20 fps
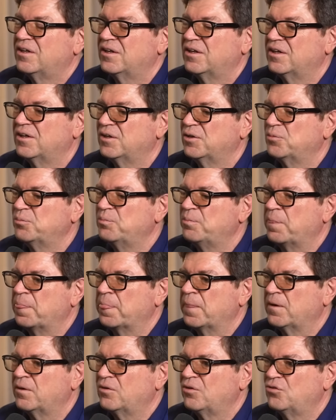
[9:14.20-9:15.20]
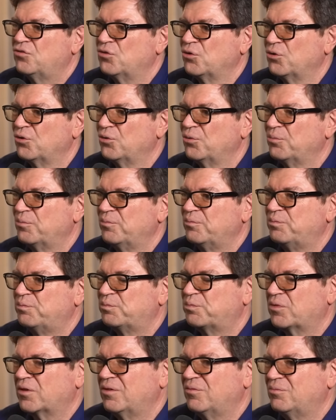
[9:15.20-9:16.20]
Um, so
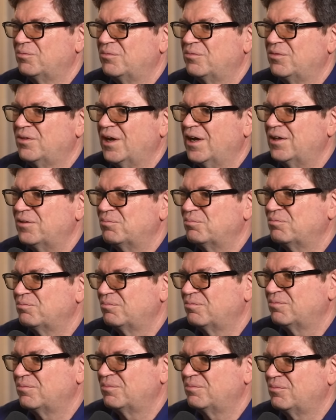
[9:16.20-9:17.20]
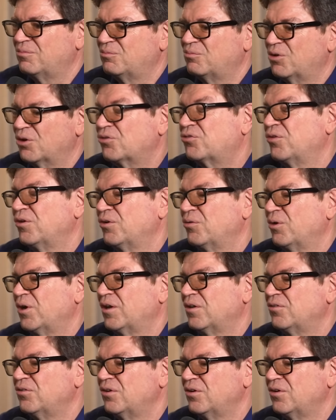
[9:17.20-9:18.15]
that works very well.